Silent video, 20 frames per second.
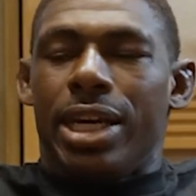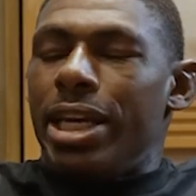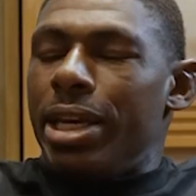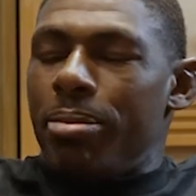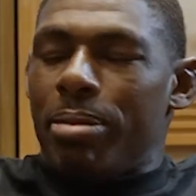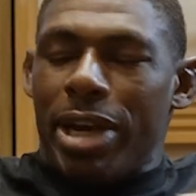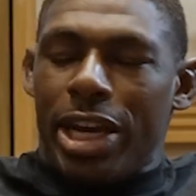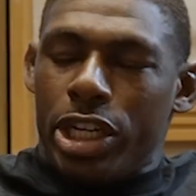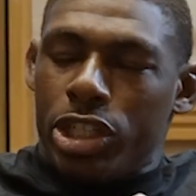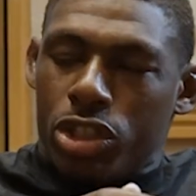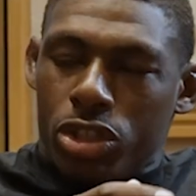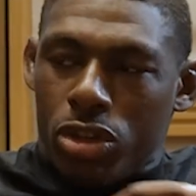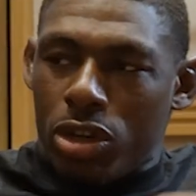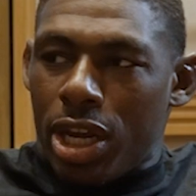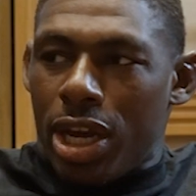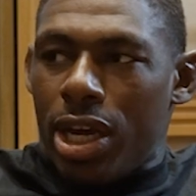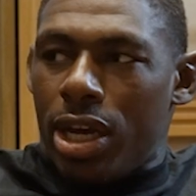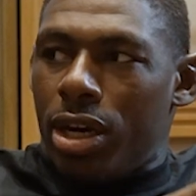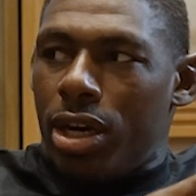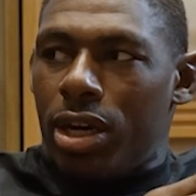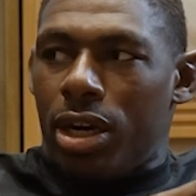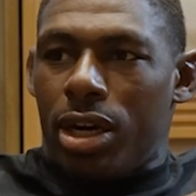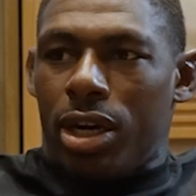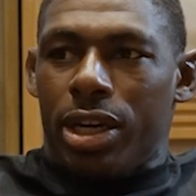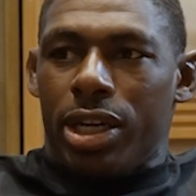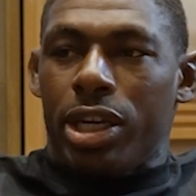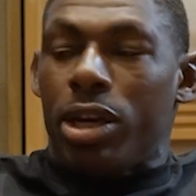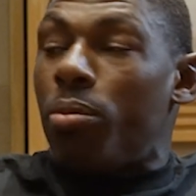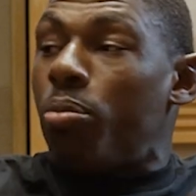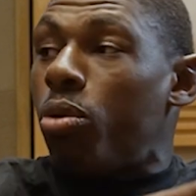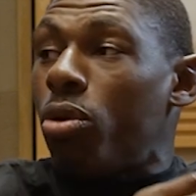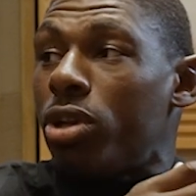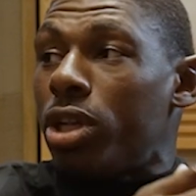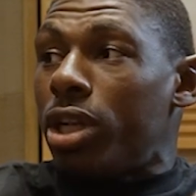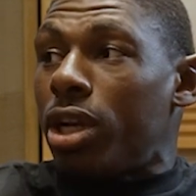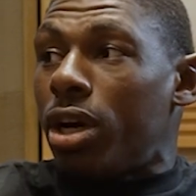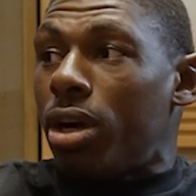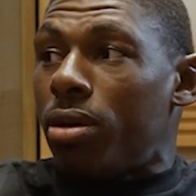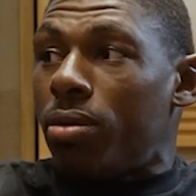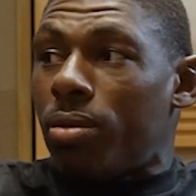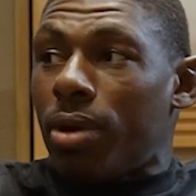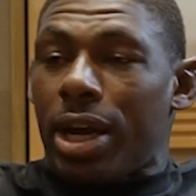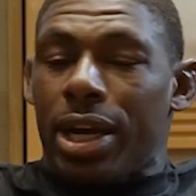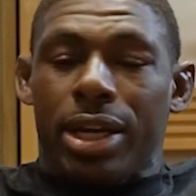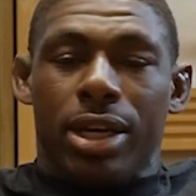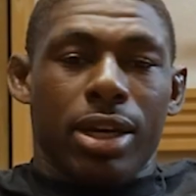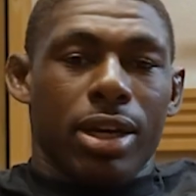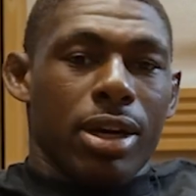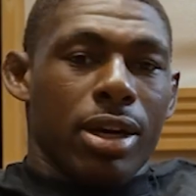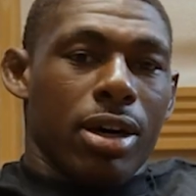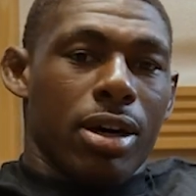he made sure that he'll pull it up, right?